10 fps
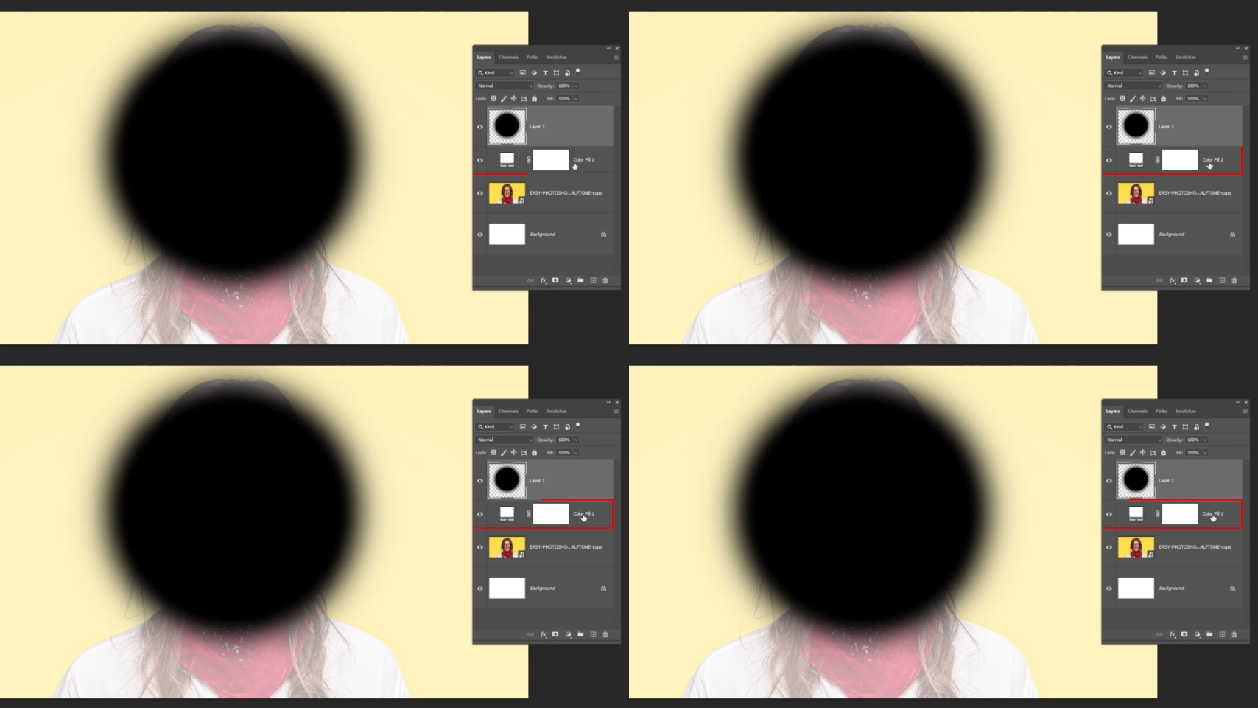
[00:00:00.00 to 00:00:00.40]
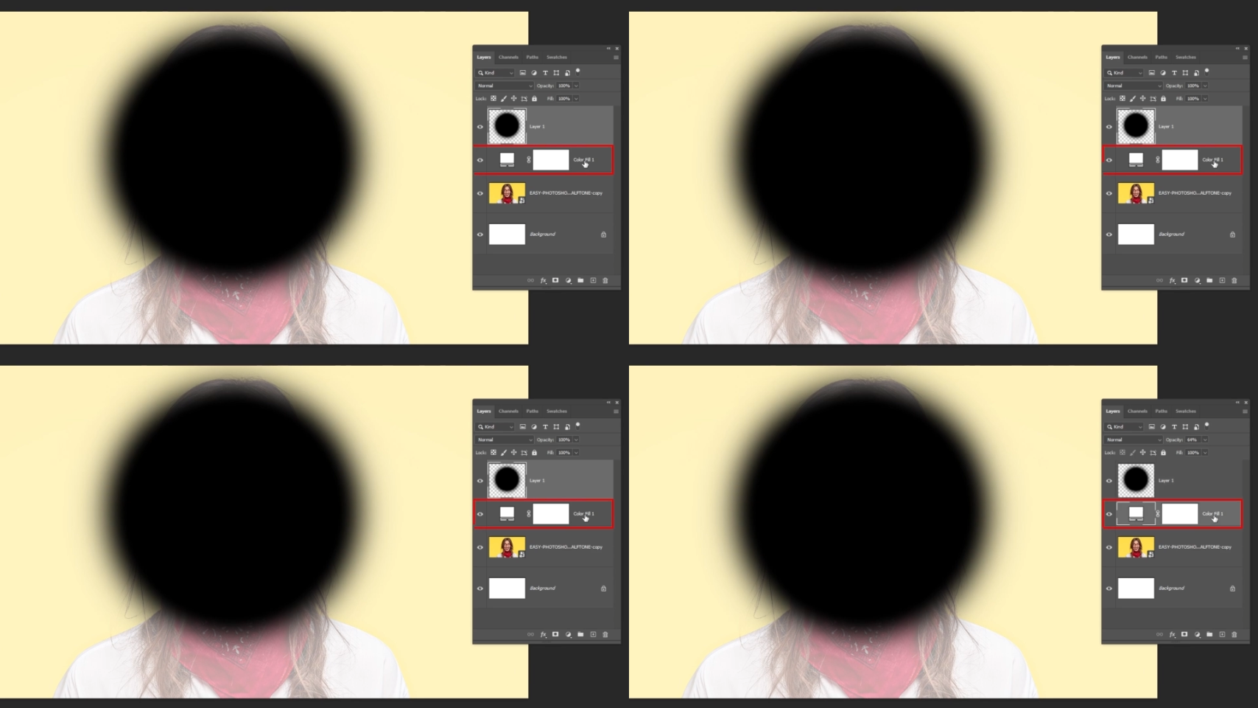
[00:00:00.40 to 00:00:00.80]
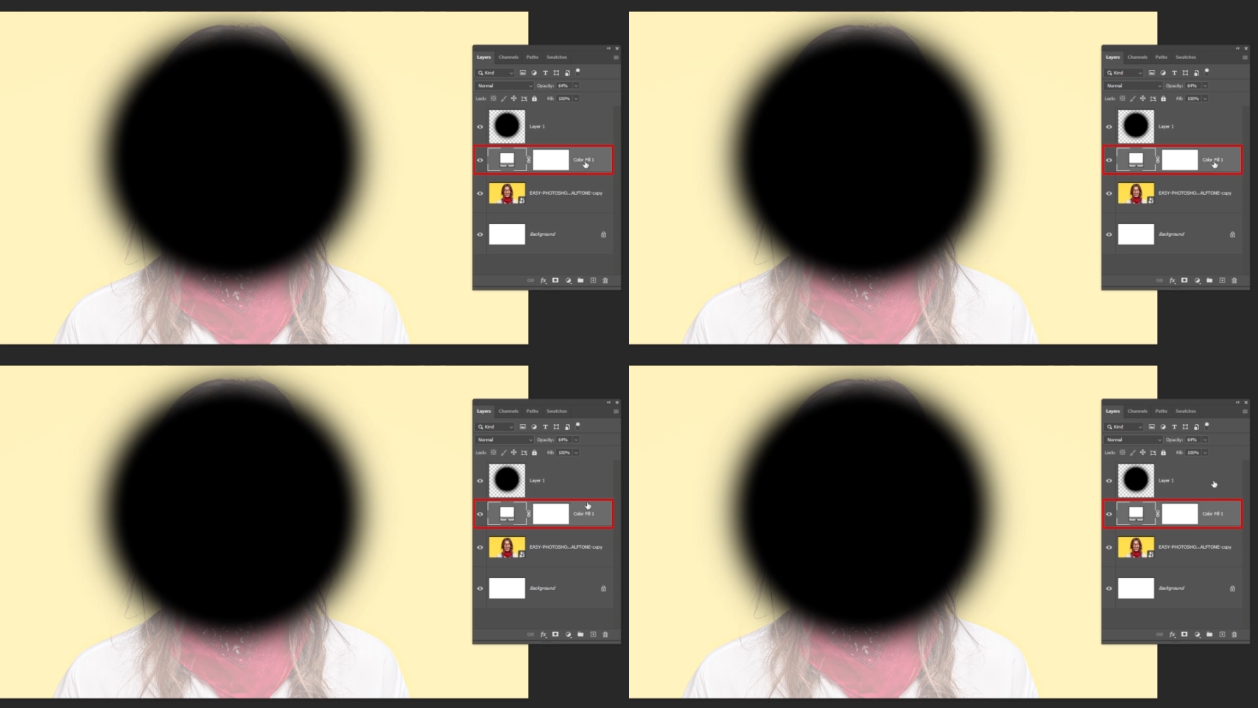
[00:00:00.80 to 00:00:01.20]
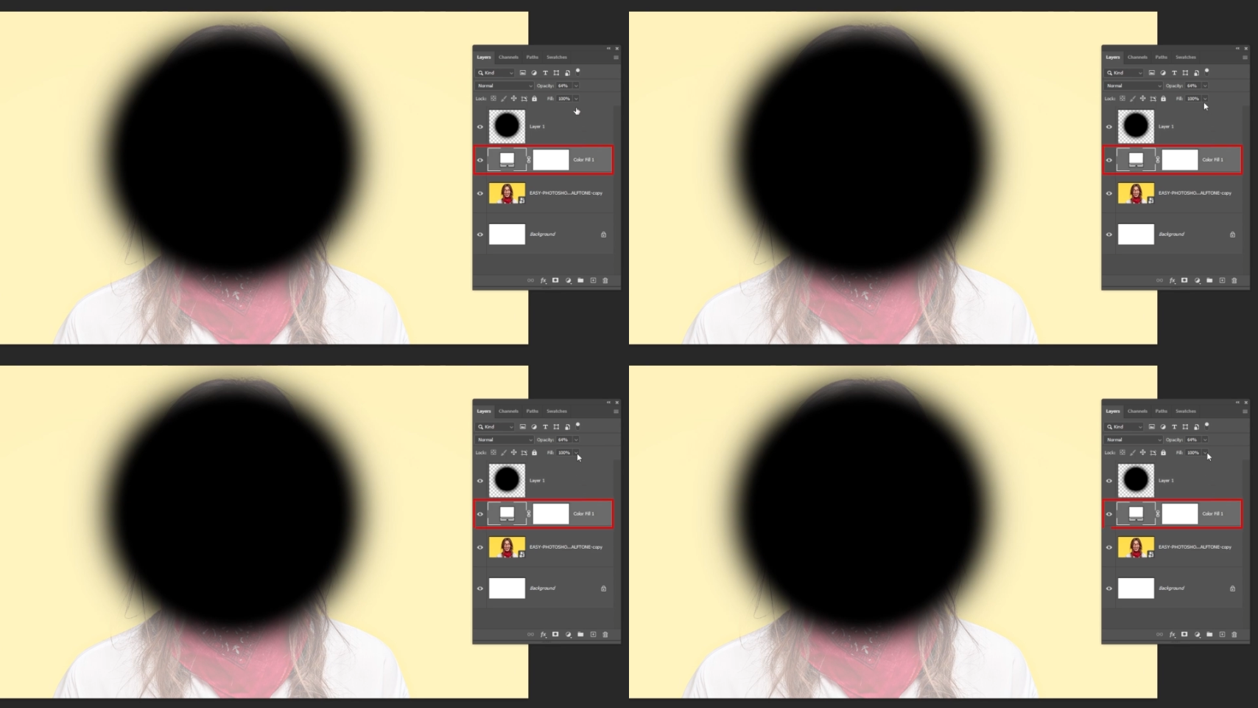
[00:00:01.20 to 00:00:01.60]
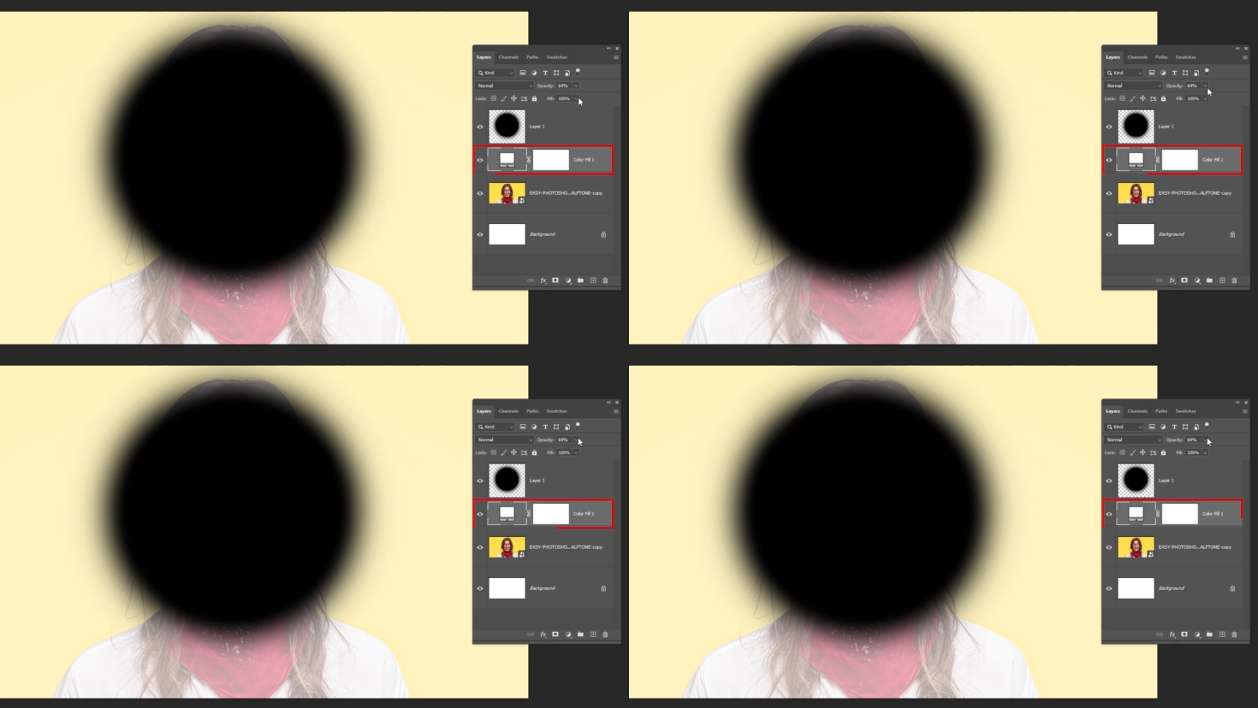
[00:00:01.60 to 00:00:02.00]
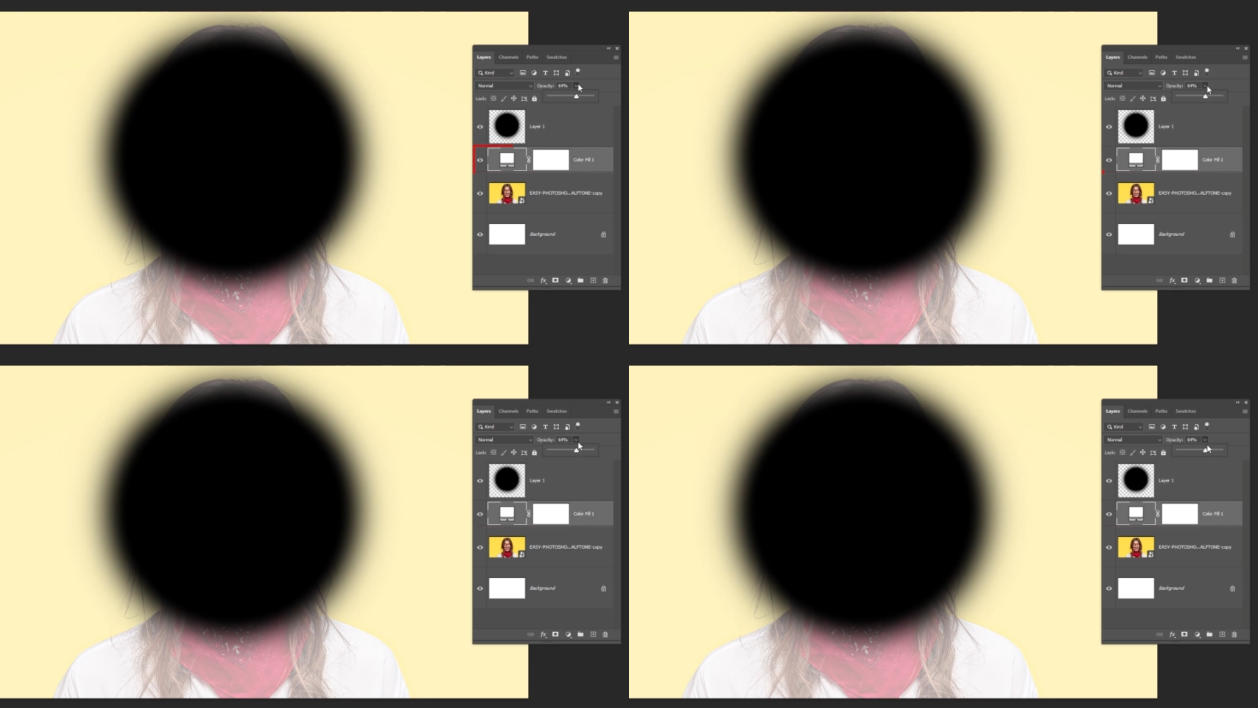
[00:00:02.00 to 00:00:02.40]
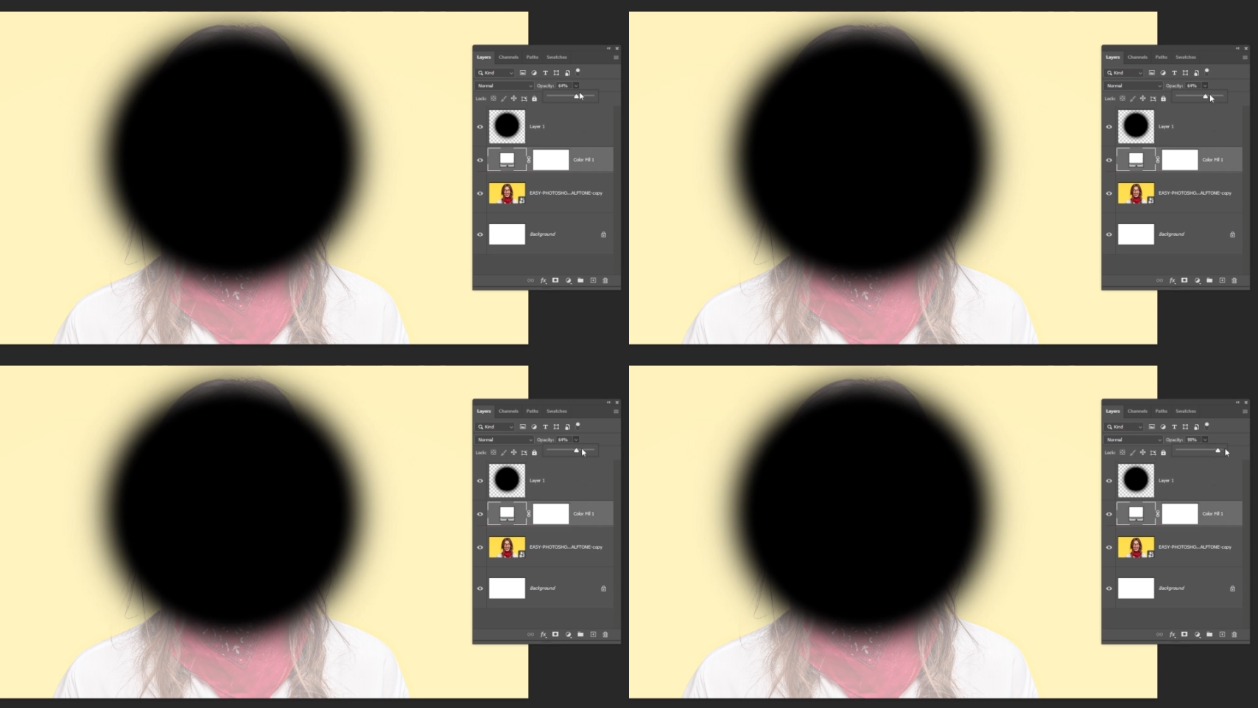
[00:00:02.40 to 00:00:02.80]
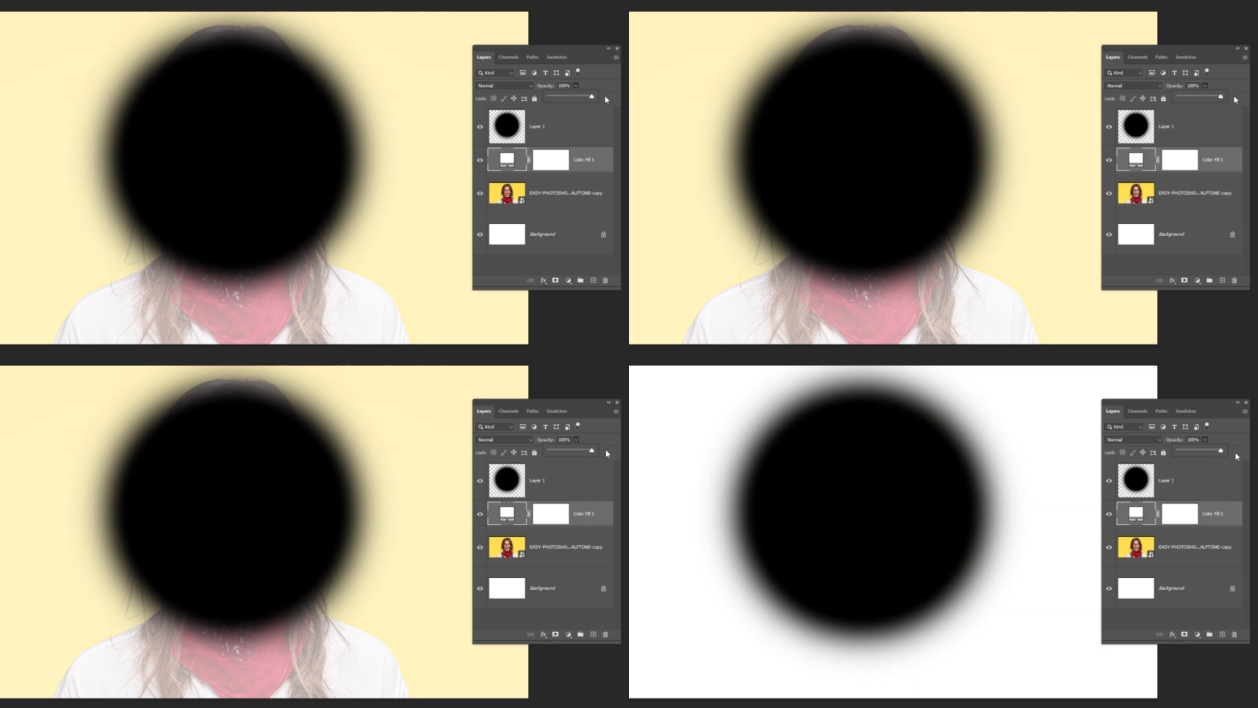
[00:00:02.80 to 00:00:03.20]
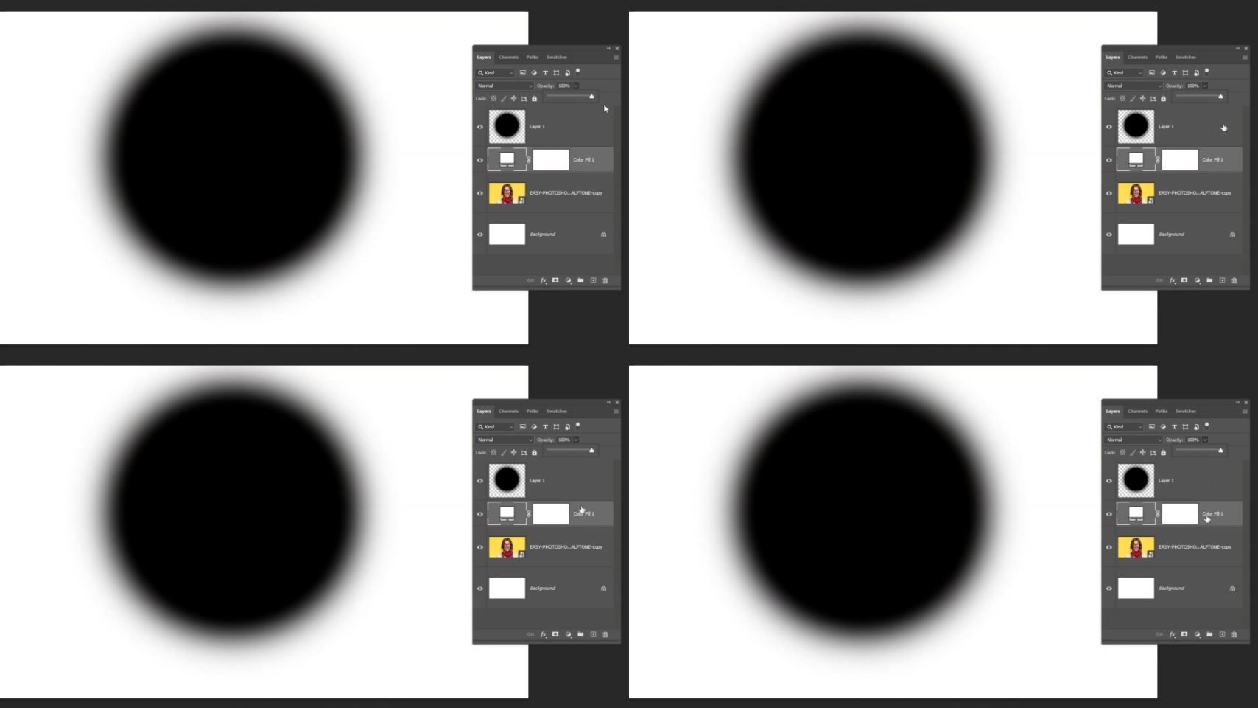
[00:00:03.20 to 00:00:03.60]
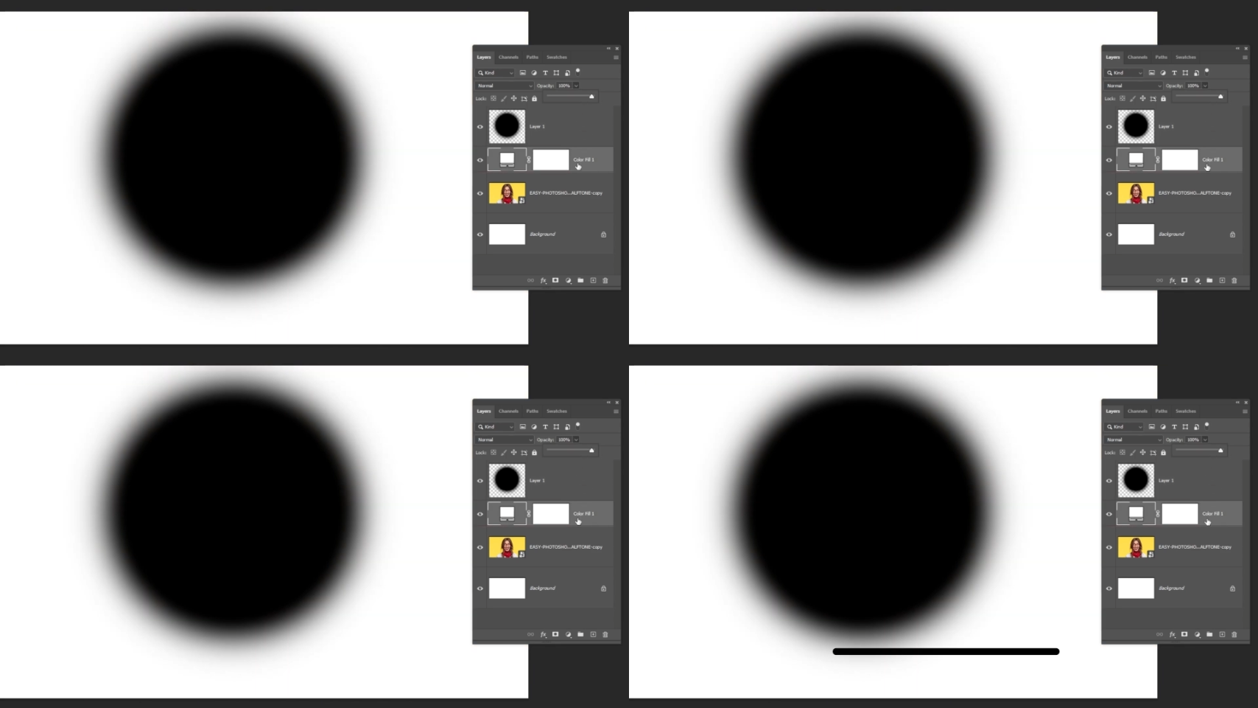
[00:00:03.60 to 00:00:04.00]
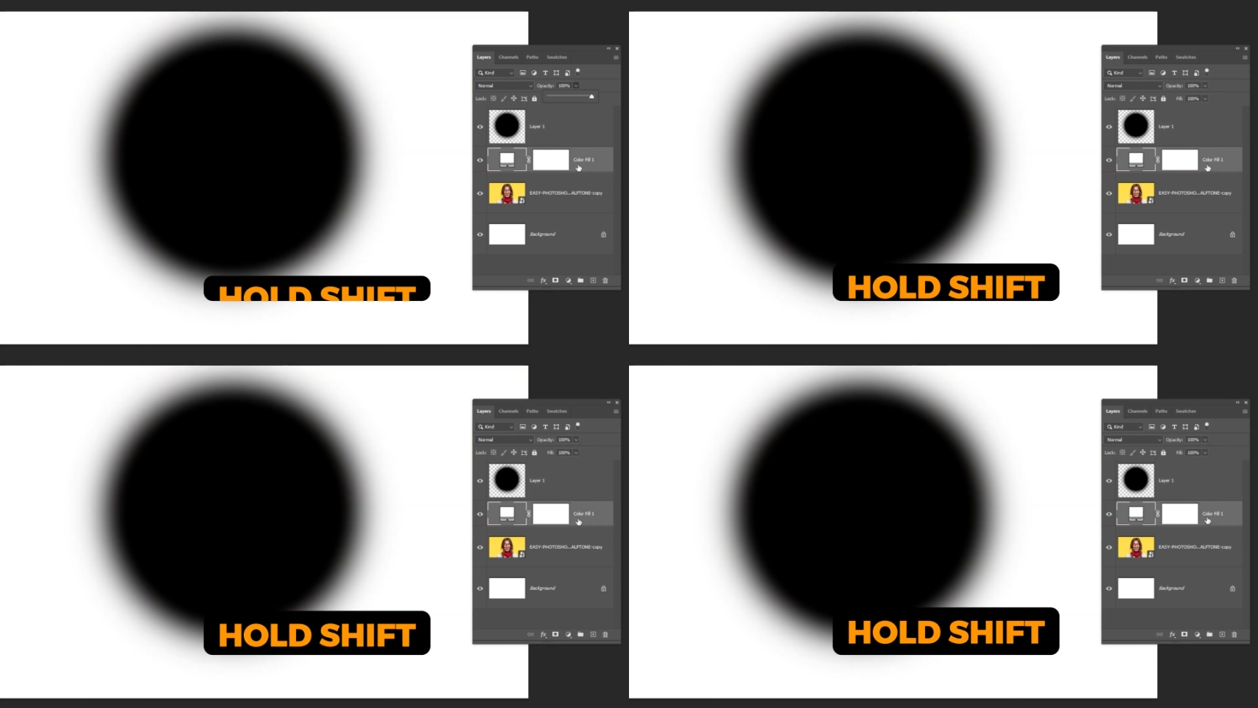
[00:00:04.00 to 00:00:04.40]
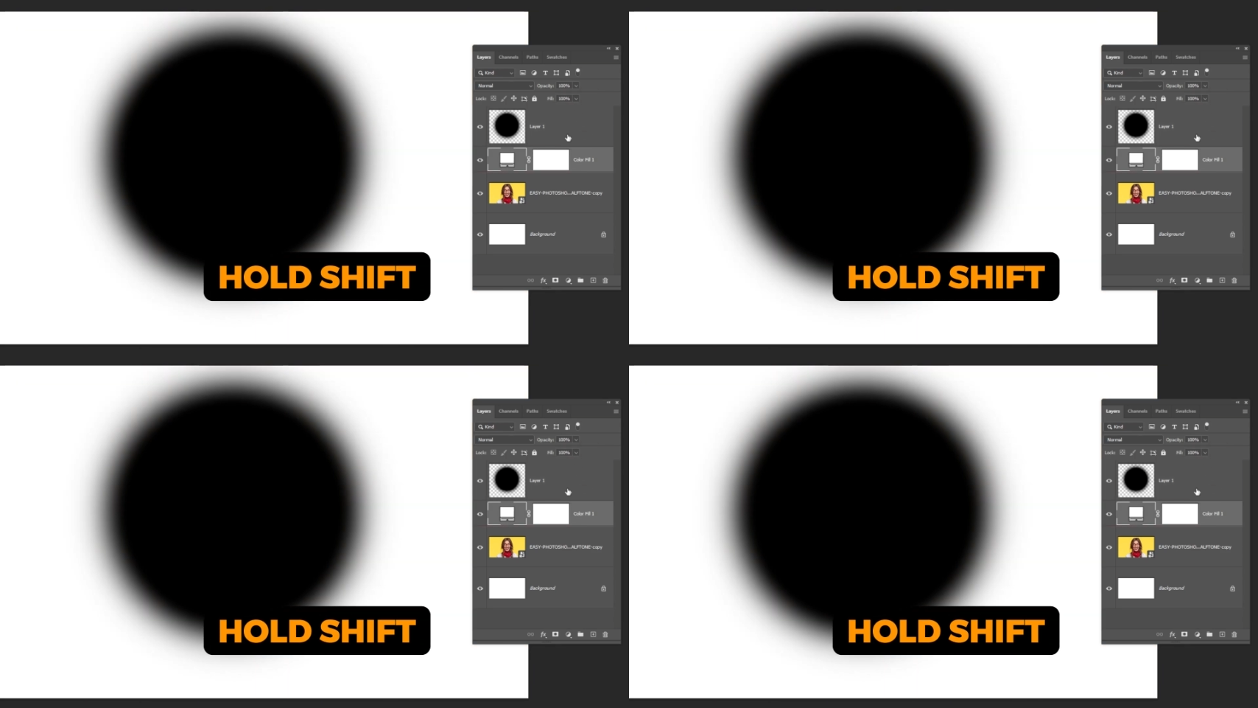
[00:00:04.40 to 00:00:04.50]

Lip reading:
No face is visible, so there are no lips to read.